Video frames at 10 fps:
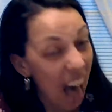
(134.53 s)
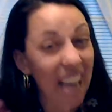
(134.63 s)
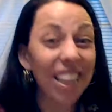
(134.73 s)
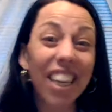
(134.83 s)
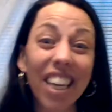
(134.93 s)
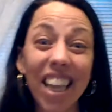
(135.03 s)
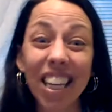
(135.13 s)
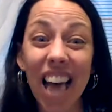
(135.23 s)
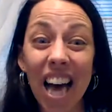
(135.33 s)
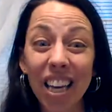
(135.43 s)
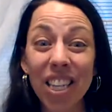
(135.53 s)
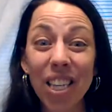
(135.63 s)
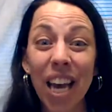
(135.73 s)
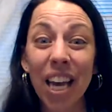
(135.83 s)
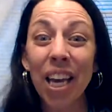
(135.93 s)
and looking like that. Because
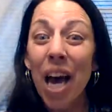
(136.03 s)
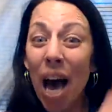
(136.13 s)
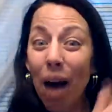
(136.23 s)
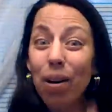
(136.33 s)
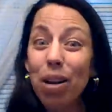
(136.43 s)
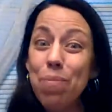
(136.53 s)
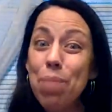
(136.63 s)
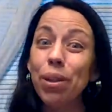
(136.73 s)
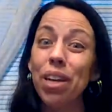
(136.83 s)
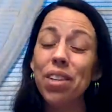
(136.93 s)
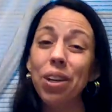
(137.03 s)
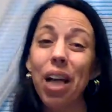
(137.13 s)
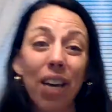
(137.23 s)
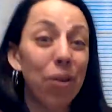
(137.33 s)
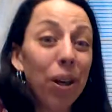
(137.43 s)
like, how many people does it look
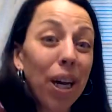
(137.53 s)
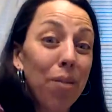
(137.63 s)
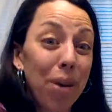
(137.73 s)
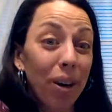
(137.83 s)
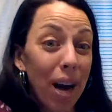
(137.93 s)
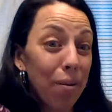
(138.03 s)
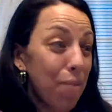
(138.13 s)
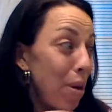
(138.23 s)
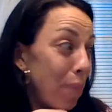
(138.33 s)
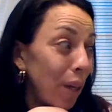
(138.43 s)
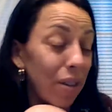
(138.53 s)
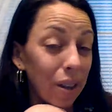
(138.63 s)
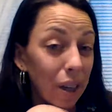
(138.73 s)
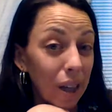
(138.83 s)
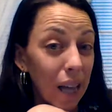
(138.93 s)
like if you look in a mirror? How many people does it
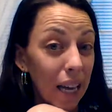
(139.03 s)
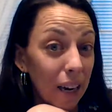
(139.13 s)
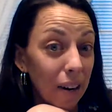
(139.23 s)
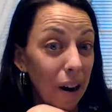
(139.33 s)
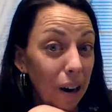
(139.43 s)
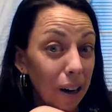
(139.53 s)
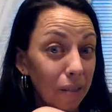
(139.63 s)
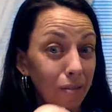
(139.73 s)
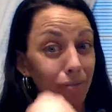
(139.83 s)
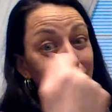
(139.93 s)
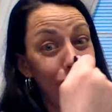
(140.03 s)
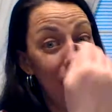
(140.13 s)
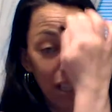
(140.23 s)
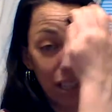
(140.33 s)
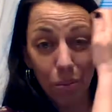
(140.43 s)
look like there are? Not
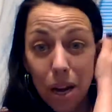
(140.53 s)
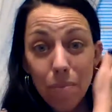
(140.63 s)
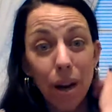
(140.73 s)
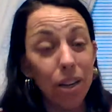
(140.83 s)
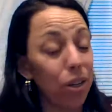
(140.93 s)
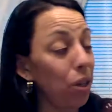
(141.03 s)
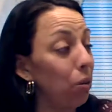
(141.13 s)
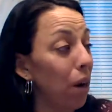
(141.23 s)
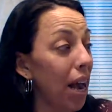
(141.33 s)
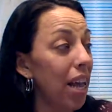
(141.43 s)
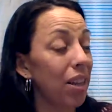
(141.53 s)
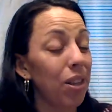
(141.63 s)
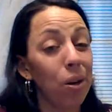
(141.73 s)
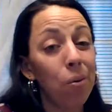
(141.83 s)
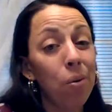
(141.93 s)
just one, but two, right? And
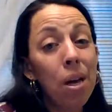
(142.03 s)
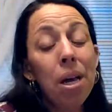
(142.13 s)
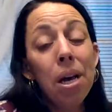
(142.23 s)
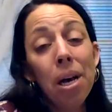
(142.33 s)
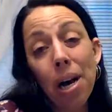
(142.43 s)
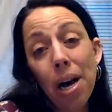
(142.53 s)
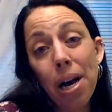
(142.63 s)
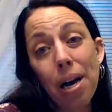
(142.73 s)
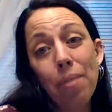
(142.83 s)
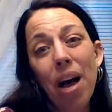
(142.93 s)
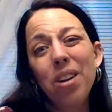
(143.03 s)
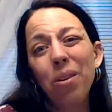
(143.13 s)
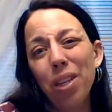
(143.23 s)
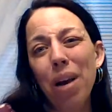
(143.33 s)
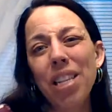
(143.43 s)
so I know
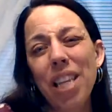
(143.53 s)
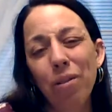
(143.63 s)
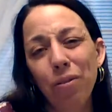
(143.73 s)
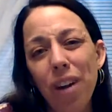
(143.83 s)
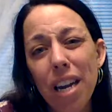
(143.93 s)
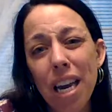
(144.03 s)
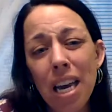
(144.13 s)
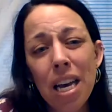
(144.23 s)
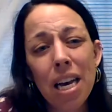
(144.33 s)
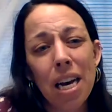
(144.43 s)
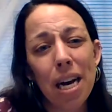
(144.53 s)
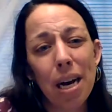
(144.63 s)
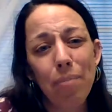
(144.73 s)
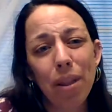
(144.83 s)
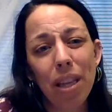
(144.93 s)
this might sound funny,
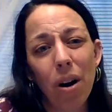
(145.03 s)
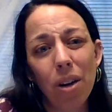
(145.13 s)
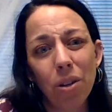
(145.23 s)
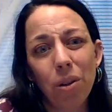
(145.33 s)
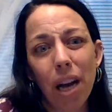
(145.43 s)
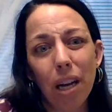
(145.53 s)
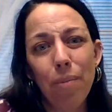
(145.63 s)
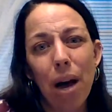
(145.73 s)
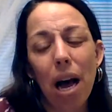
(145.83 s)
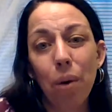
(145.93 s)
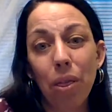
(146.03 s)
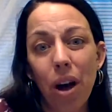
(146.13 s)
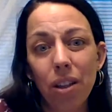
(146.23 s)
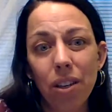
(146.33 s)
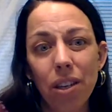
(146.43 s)
but they're also talking about how with
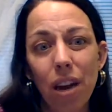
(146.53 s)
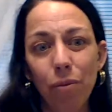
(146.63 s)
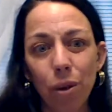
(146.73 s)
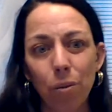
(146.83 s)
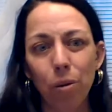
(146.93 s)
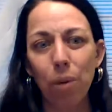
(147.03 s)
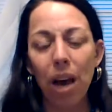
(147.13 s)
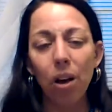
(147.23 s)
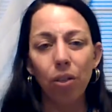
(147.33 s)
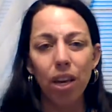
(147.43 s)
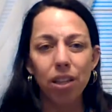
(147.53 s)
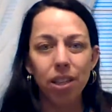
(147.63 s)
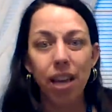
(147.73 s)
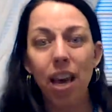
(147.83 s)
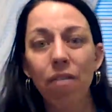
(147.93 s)
all this stuff, we're supposed to be healthy and
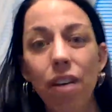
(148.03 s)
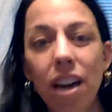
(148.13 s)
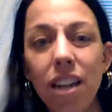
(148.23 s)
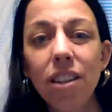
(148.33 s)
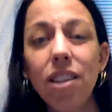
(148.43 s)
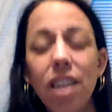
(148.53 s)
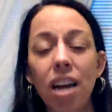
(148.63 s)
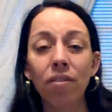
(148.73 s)
safe. And instead of